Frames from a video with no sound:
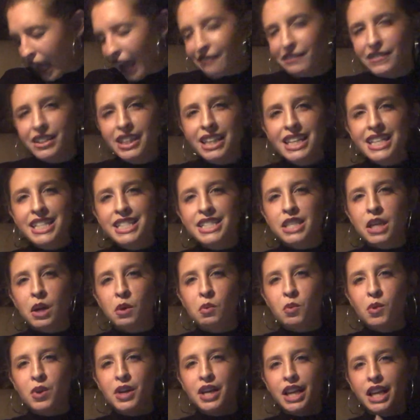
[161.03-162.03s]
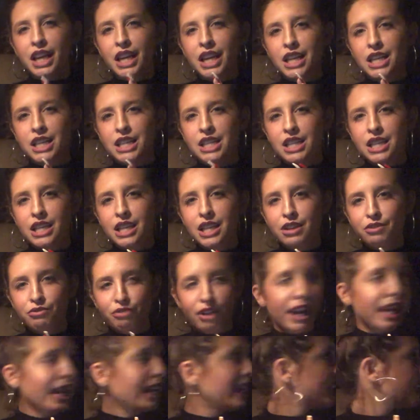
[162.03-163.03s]
I feel like someone,
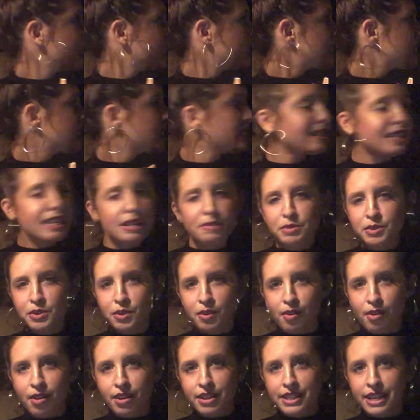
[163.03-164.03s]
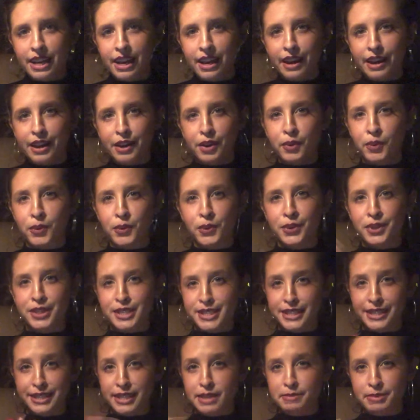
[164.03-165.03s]
right, sleeps all day or
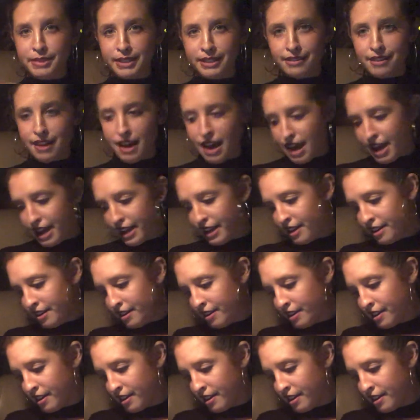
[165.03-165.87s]
sleeps a lot